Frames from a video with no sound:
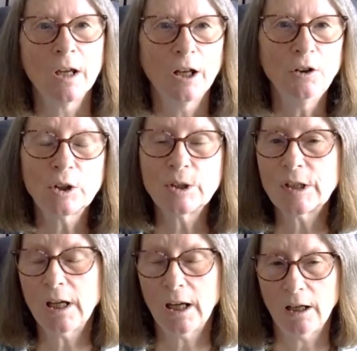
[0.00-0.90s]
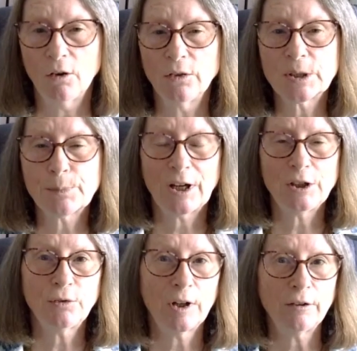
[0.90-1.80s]
And you can see here on this page
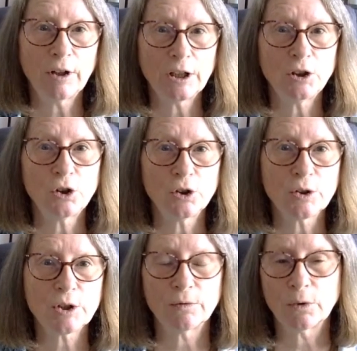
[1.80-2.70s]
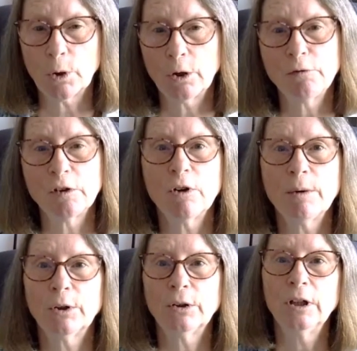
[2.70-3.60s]
variations of the woven
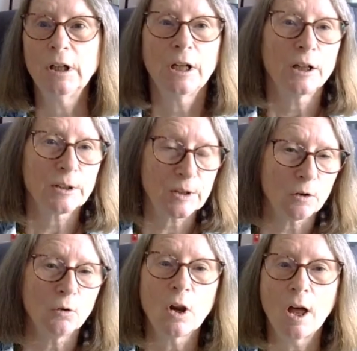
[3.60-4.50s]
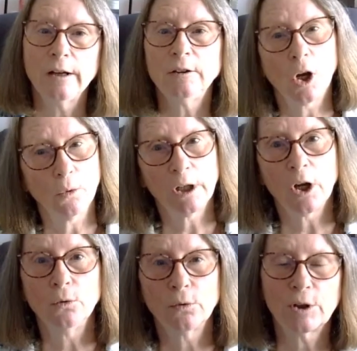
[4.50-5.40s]
ribbon, a single line
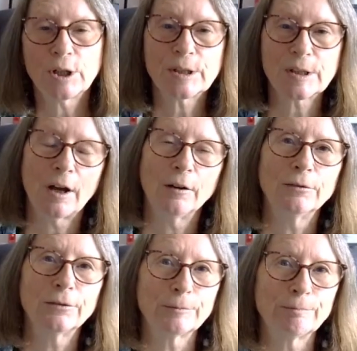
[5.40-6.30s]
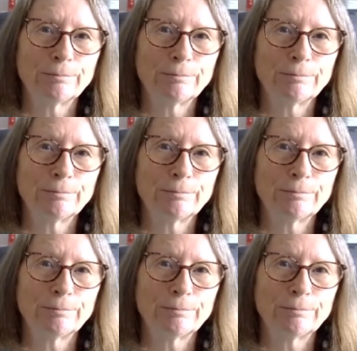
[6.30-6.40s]
going over itself.